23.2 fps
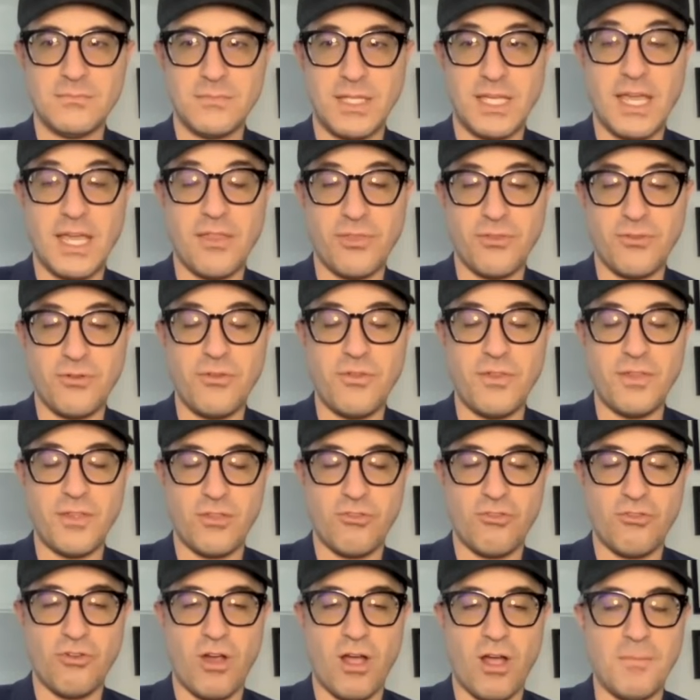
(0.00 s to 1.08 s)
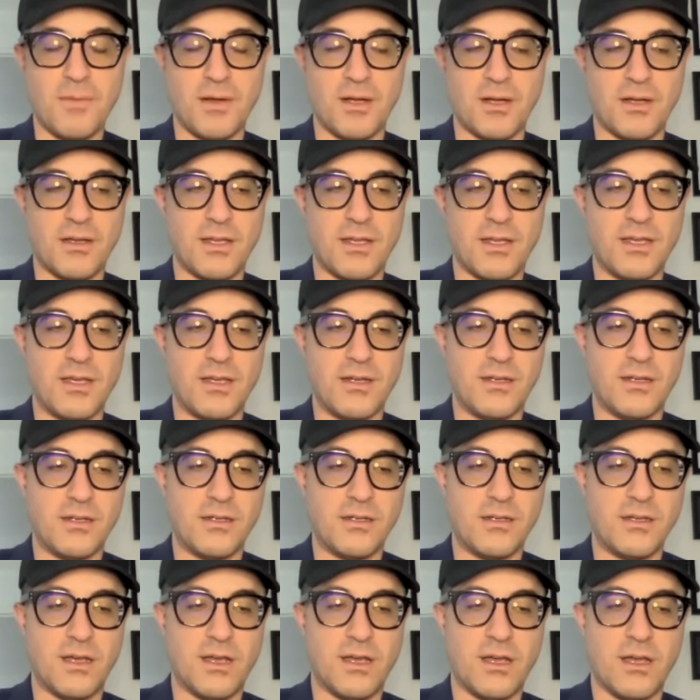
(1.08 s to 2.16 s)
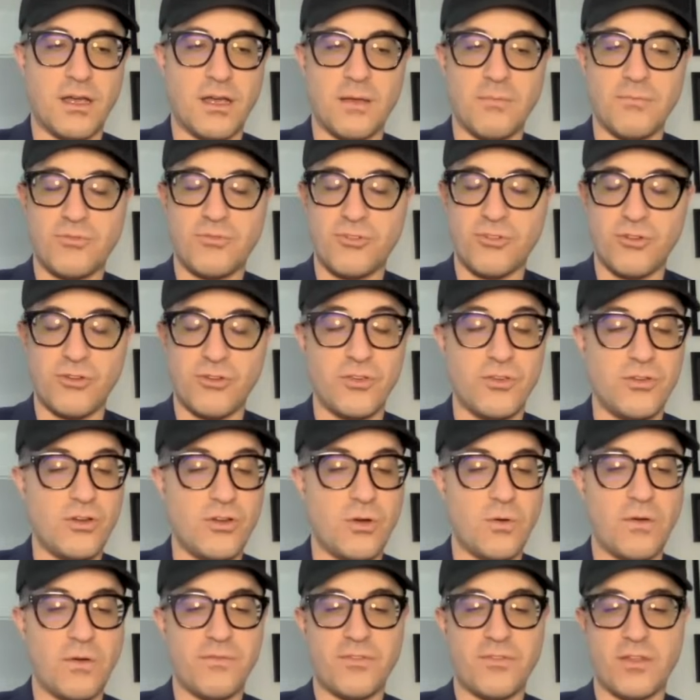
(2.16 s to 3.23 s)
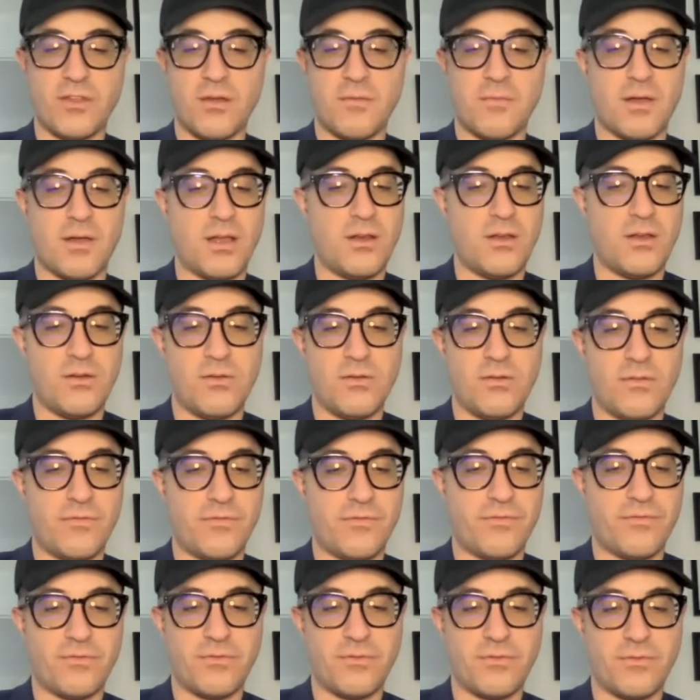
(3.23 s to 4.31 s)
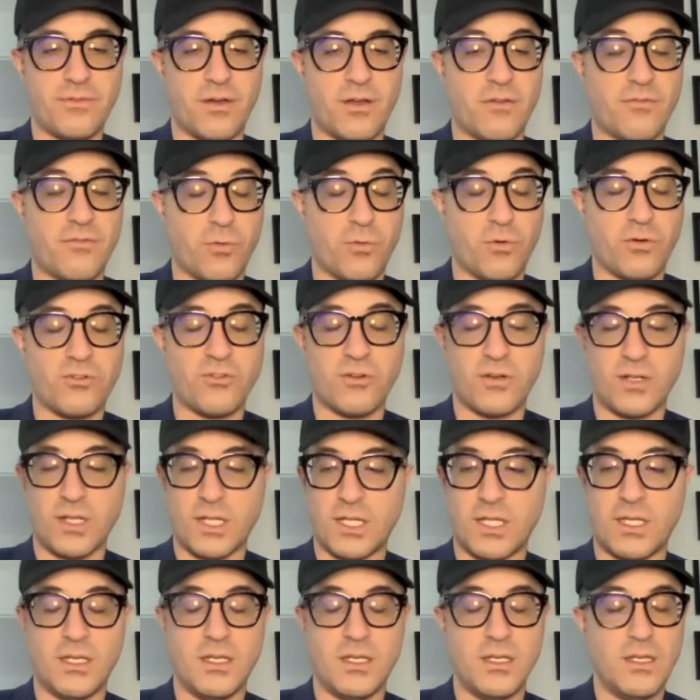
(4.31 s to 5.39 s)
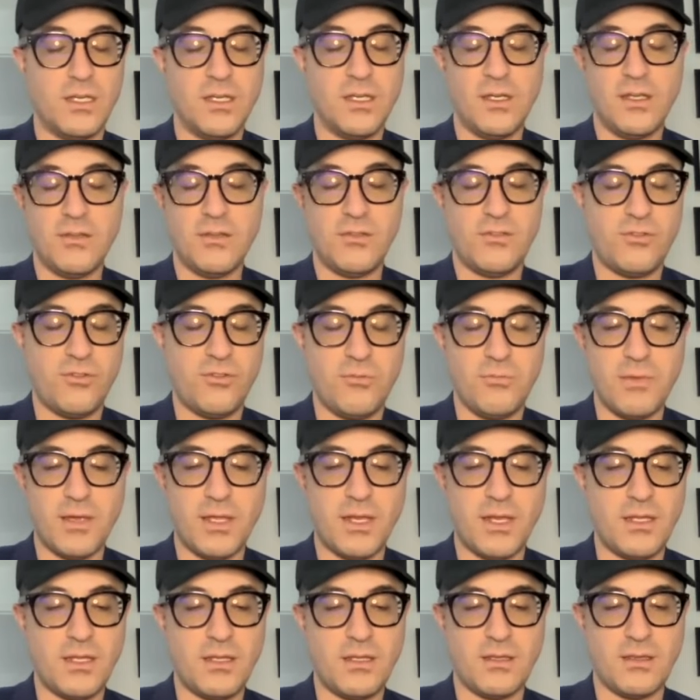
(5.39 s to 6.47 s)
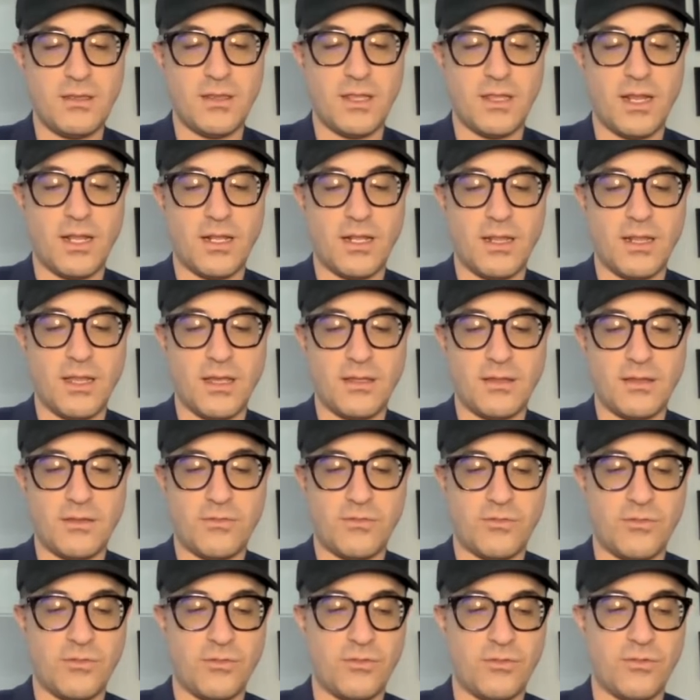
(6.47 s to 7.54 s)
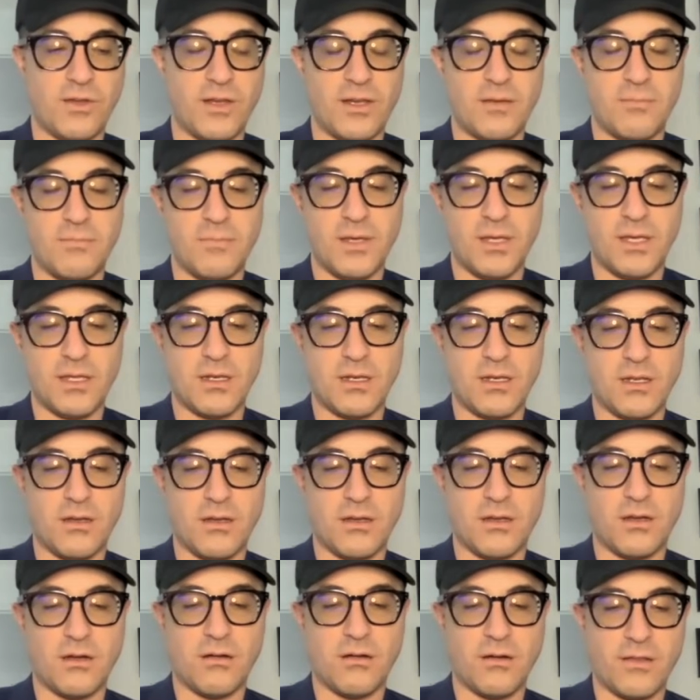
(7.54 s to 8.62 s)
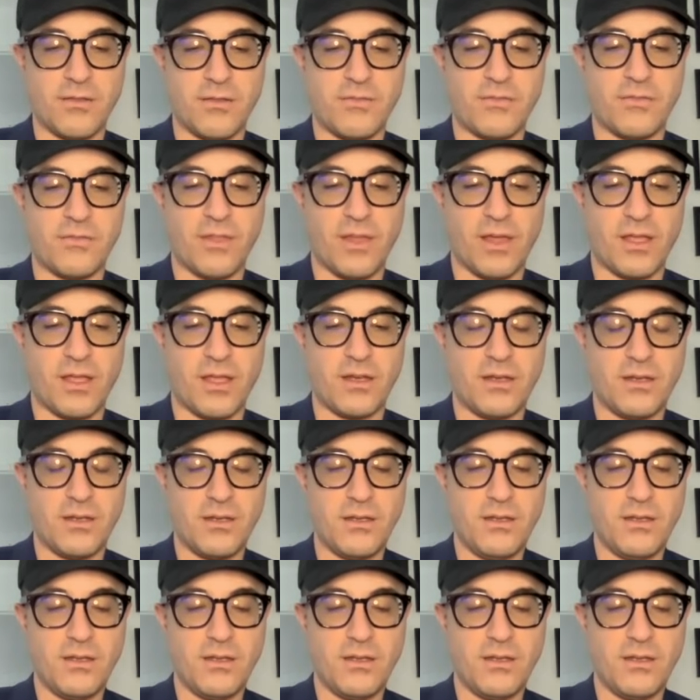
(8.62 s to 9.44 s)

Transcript: get through this trauma. And I'm sure you know of some. I know of, unfortunately, too many that I'd like to admit uh, artists that